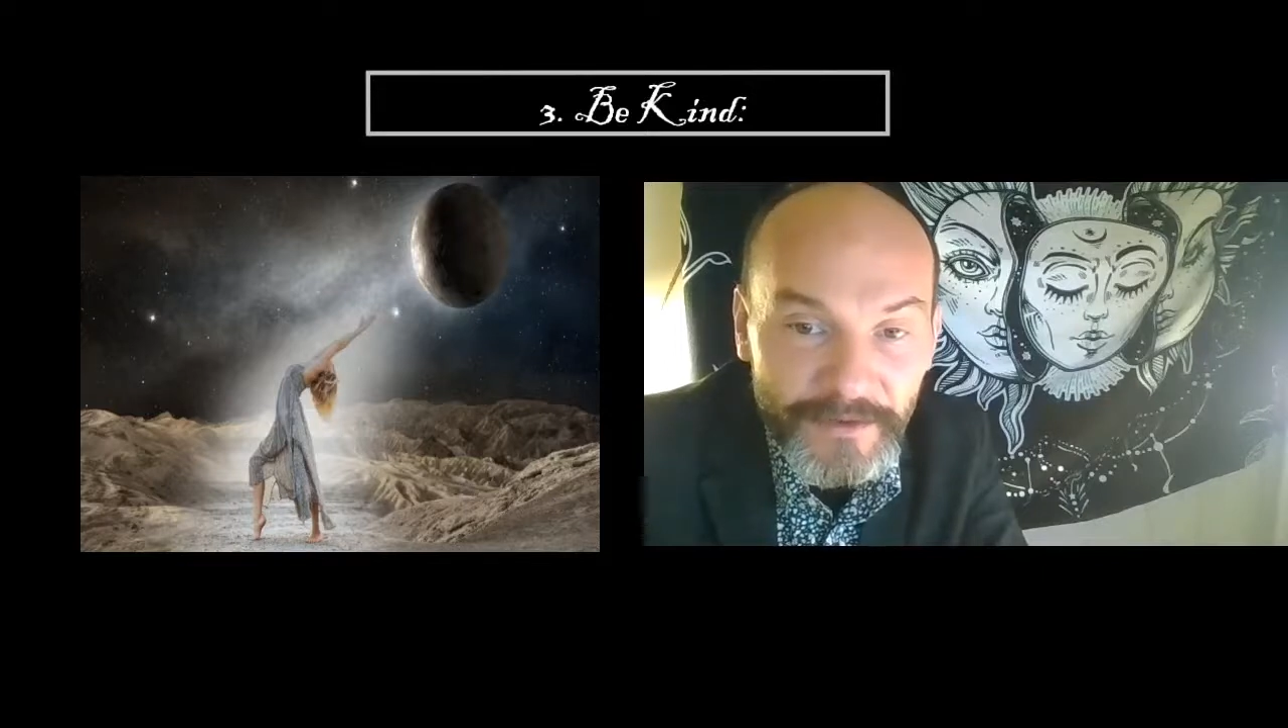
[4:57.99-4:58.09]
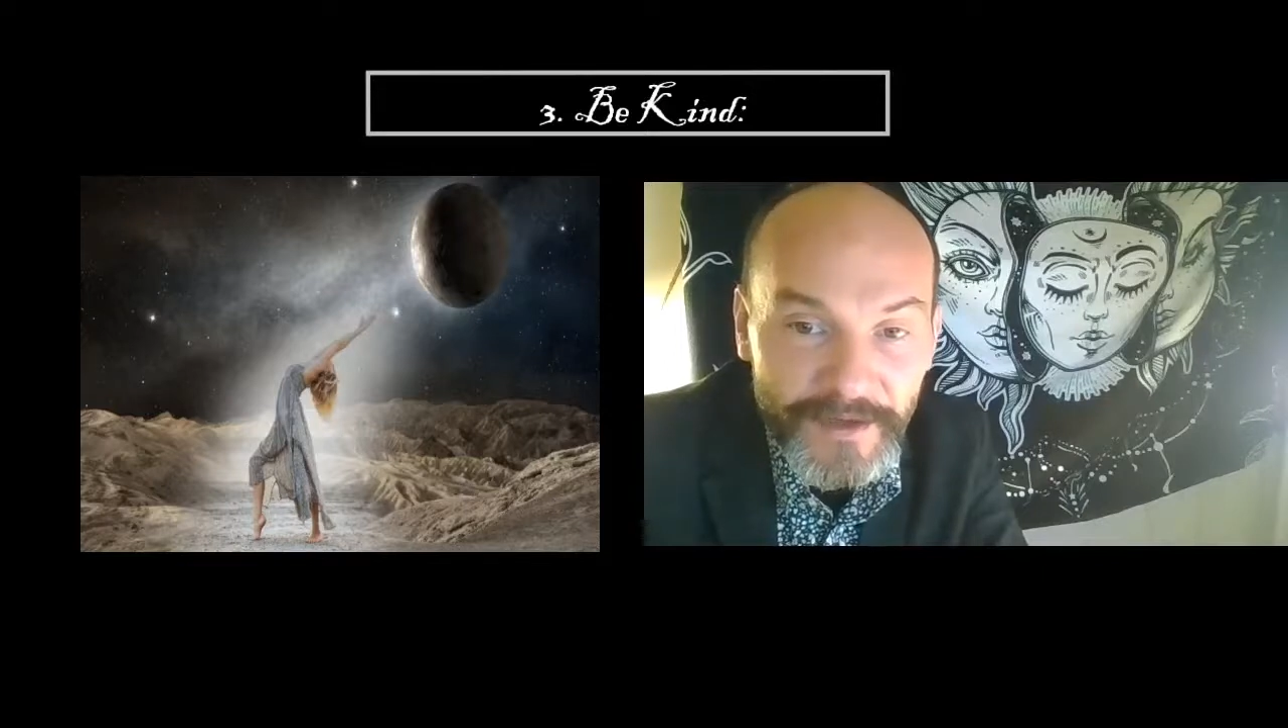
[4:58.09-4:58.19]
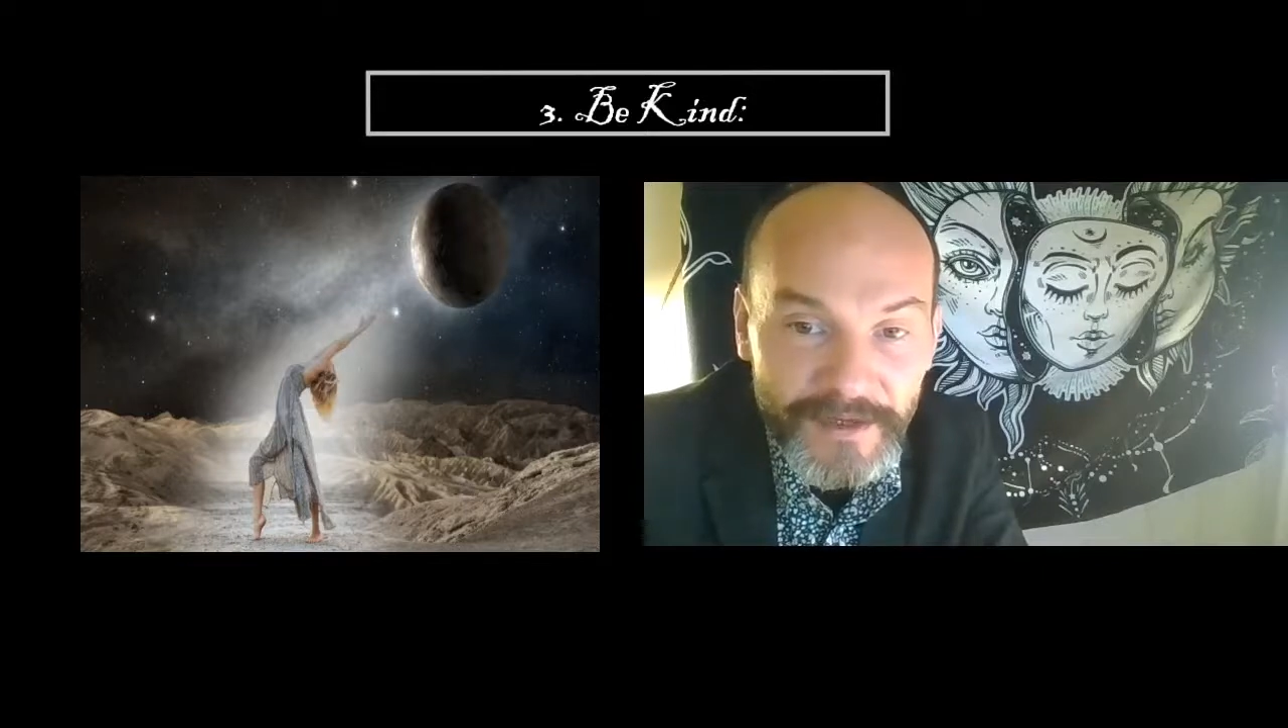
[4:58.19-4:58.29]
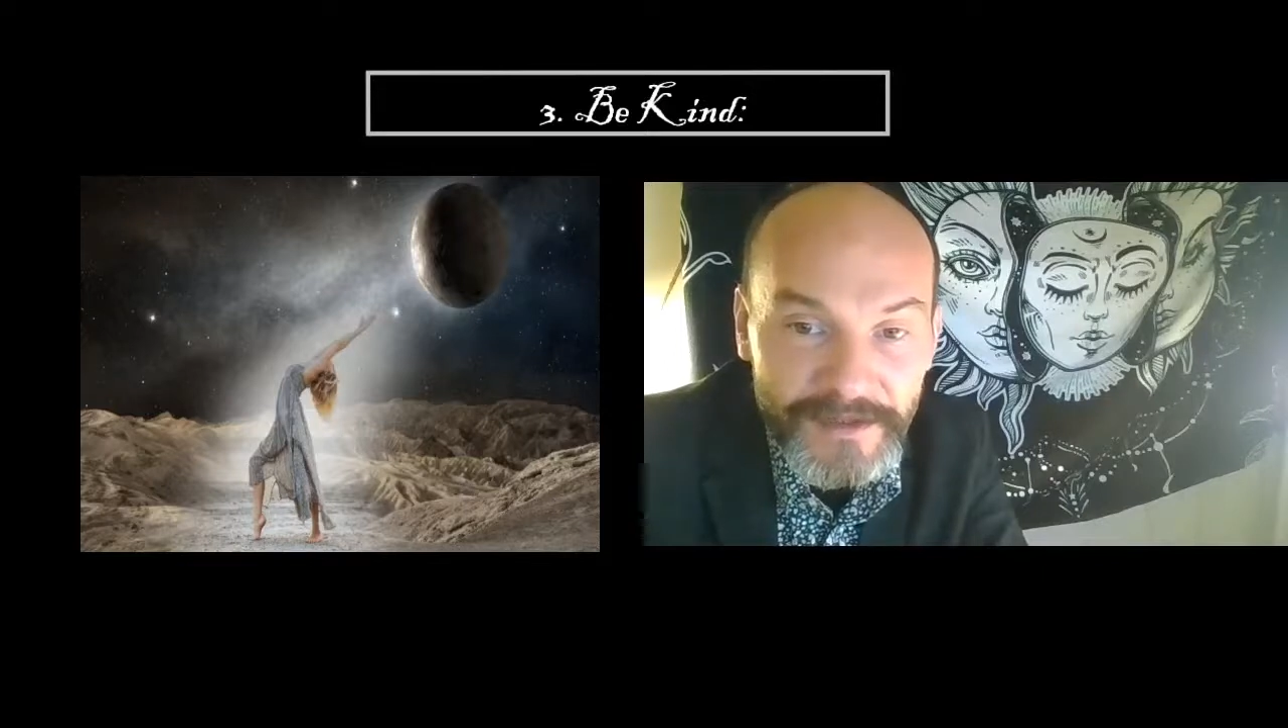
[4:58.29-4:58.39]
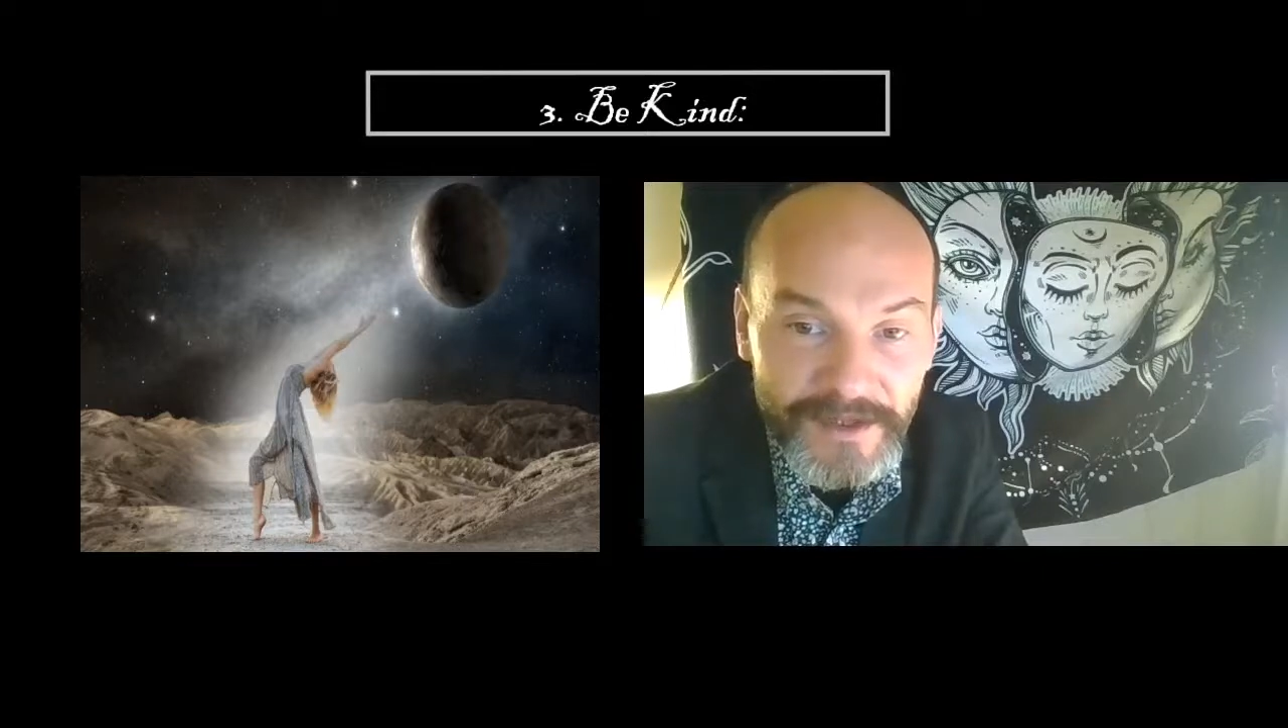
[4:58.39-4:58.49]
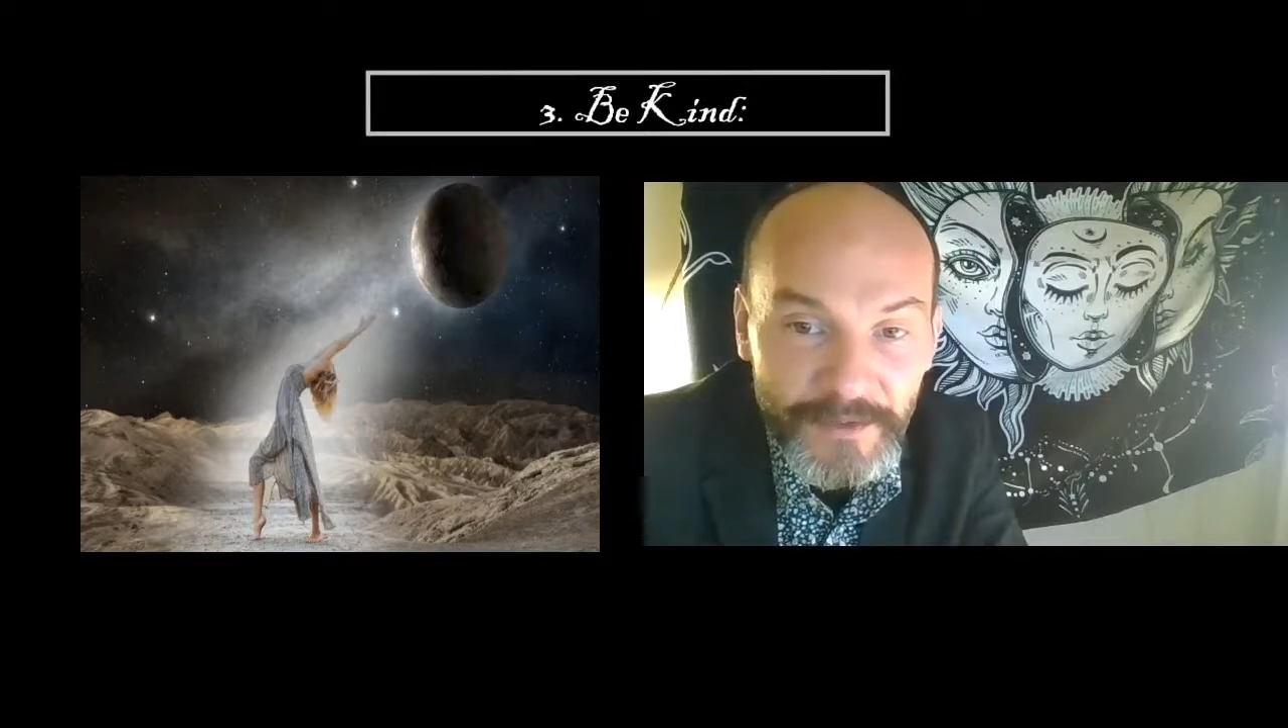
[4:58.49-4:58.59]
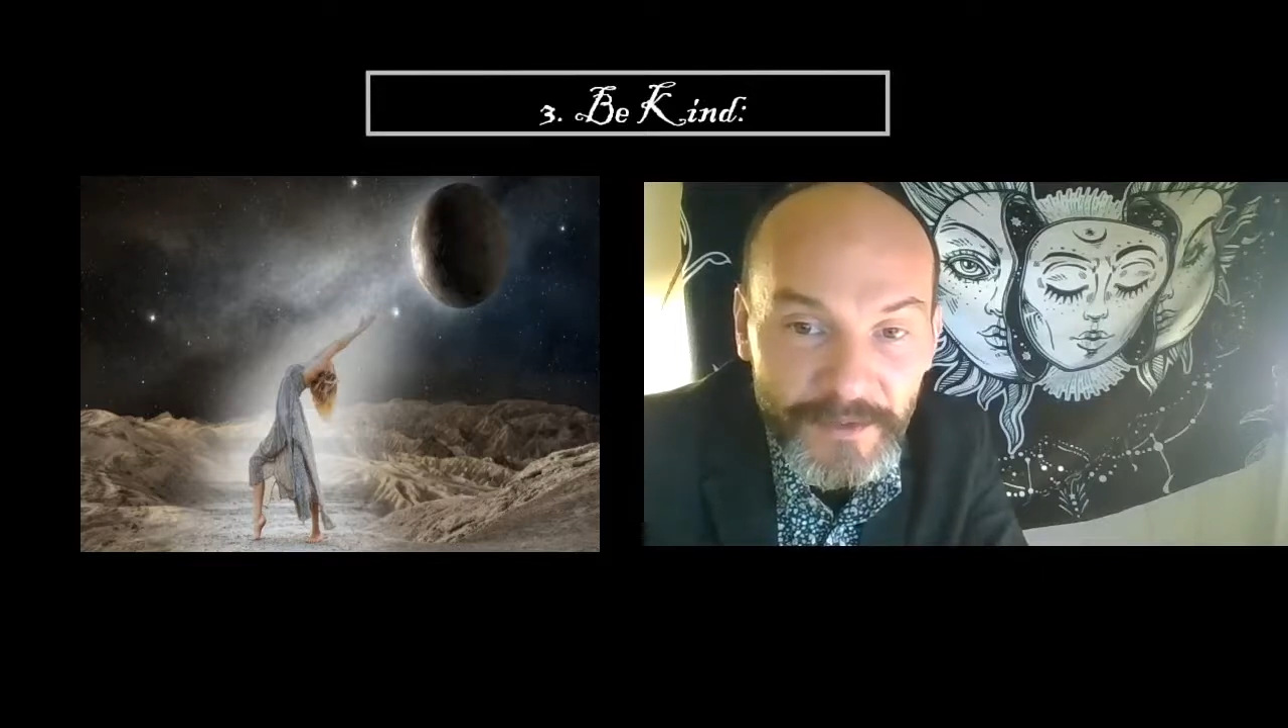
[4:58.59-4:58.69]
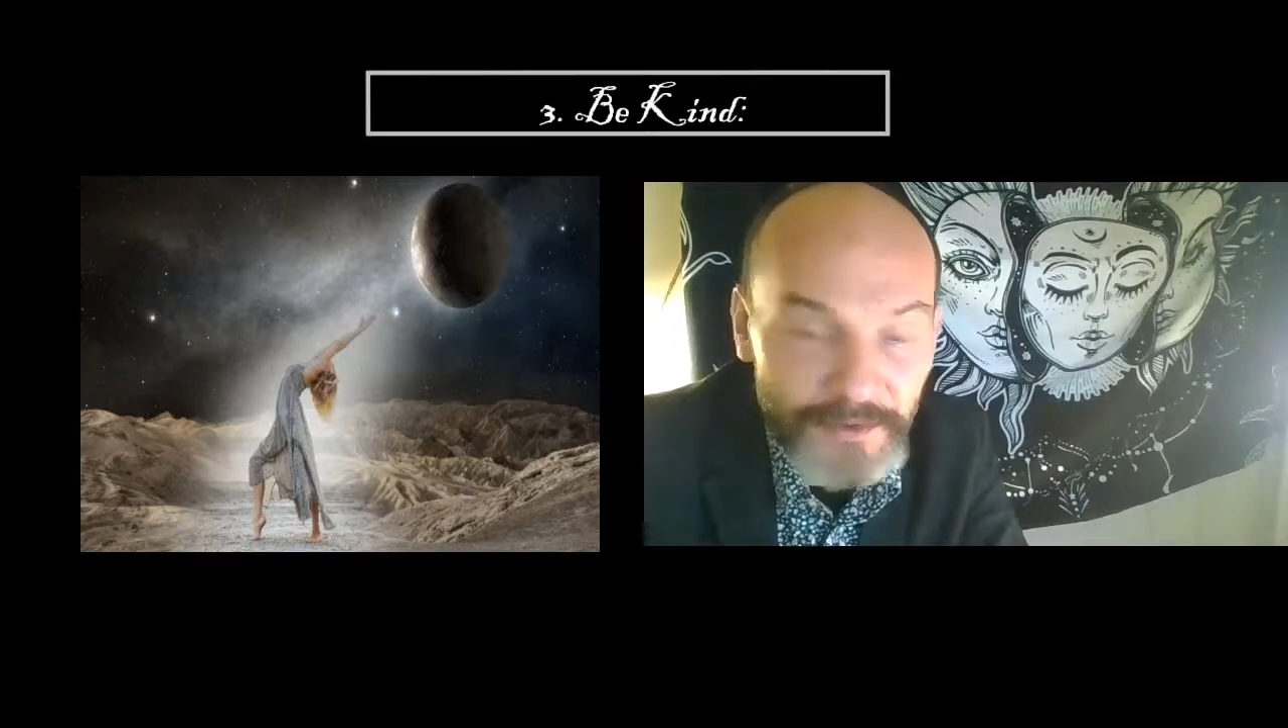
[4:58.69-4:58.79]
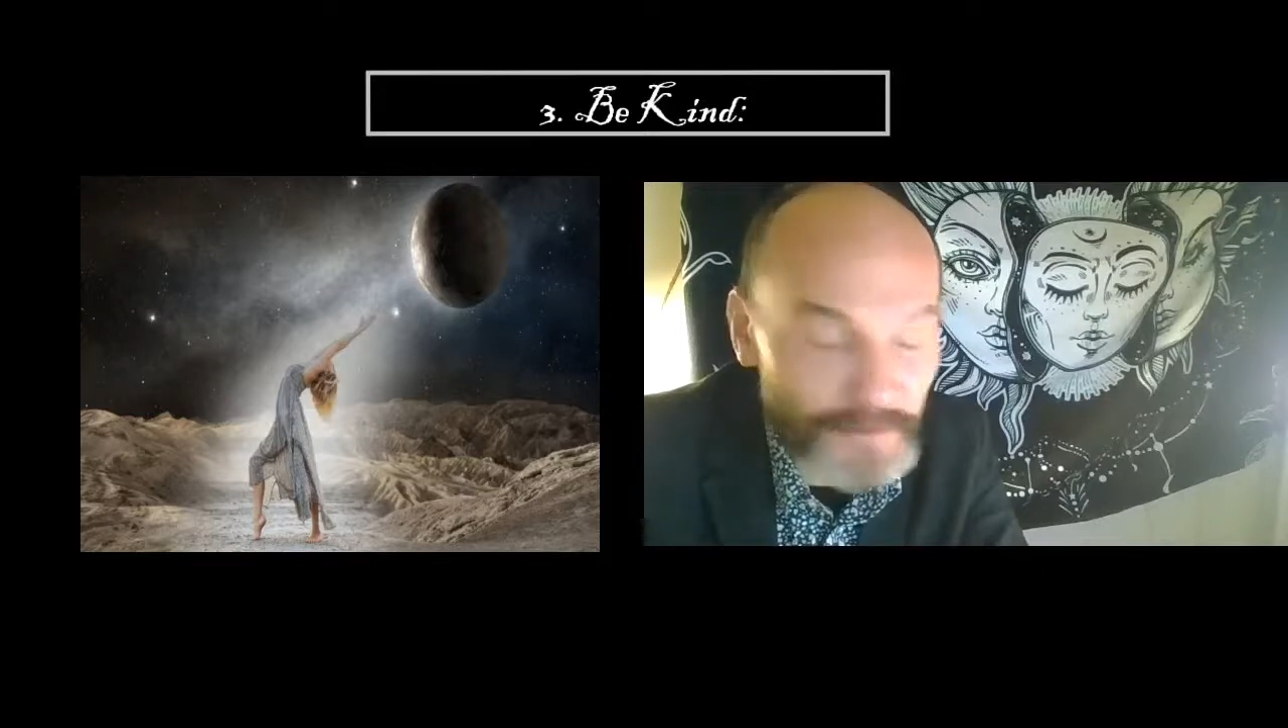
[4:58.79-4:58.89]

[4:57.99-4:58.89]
and that's you and